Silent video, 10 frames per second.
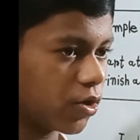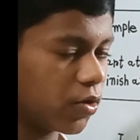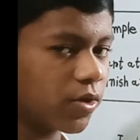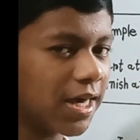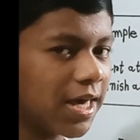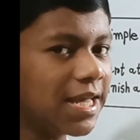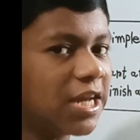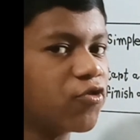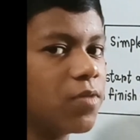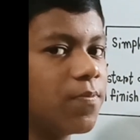Okay,
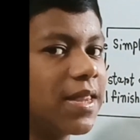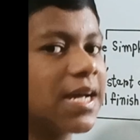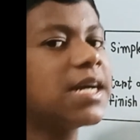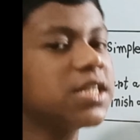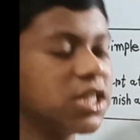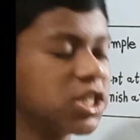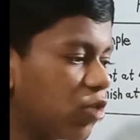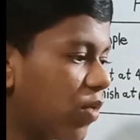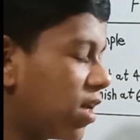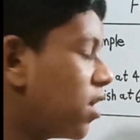it will be the
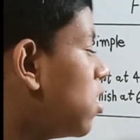continuing.